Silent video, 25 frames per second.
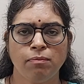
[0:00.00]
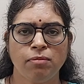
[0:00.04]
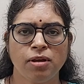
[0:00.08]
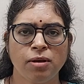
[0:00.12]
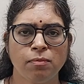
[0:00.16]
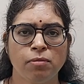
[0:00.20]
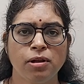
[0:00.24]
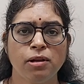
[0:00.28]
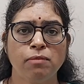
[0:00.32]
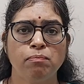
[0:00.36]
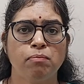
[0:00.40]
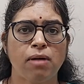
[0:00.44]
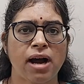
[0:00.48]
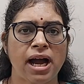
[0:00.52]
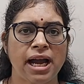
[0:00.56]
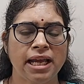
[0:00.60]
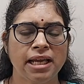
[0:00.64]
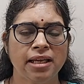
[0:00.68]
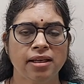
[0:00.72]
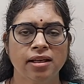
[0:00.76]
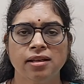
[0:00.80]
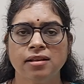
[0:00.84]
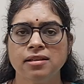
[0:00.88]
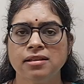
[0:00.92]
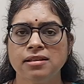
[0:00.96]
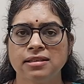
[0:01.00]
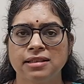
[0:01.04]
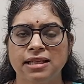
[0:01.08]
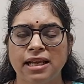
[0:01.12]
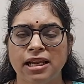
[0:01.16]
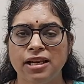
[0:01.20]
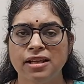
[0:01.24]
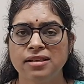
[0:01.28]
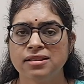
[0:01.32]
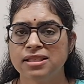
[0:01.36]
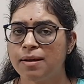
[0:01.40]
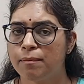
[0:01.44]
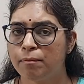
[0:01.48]
people buying and
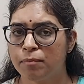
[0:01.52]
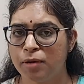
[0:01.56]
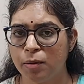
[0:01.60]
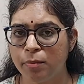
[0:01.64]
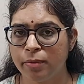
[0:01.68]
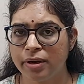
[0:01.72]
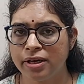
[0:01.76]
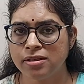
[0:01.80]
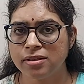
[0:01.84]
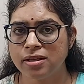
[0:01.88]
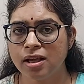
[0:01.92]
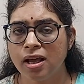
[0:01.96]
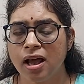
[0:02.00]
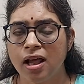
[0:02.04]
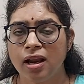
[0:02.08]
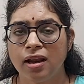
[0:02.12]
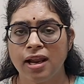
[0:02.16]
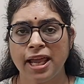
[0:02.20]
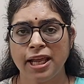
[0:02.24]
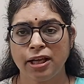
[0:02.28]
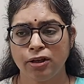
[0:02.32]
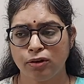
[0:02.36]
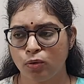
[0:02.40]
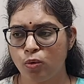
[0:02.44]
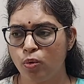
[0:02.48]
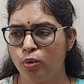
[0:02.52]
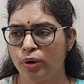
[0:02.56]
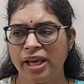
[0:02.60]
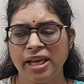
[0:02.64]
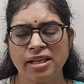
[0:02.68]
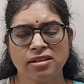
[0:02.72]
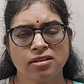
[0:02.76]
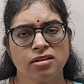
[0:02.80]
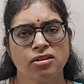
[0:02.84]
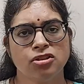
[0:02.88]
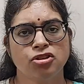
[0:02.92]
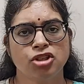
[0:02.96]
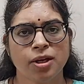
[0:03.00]
selling supplements like cookies
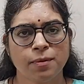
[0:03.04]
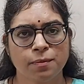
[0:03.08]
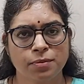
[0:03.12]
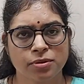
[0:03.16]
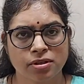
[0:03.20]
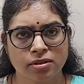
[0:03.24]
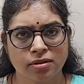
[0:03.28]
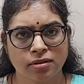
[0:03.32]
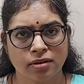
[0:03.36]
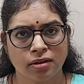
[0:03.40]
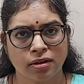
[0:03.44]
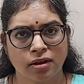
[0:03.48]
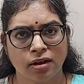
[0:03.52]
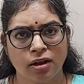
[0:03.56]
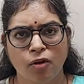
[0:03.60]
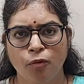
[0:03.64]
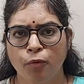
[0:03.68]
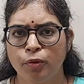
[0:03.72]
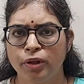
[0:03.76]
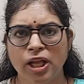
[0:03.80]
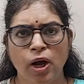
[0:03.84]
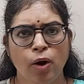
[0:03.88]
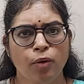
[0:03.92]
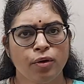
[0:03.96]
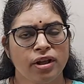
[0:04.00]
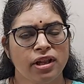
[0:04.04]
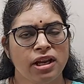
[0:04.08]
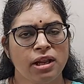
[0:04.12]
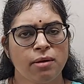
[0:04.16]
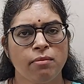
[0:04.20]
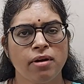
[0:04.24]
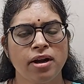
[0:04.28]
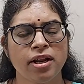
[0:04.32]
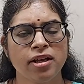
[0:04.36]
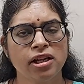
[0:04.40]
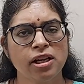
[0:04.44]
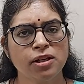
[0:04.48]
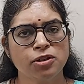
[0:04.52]
and chips without any
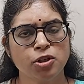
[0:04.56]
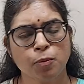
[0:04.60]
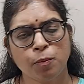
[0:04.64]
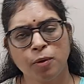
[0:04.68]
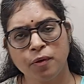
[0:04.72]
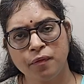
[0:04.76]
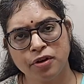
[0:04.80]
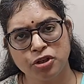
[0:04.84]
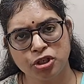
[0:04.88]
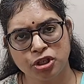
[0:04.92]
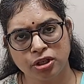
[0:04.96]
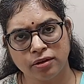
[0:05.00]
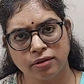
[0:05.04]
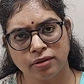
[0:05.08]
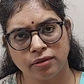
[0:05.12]
medical supervision.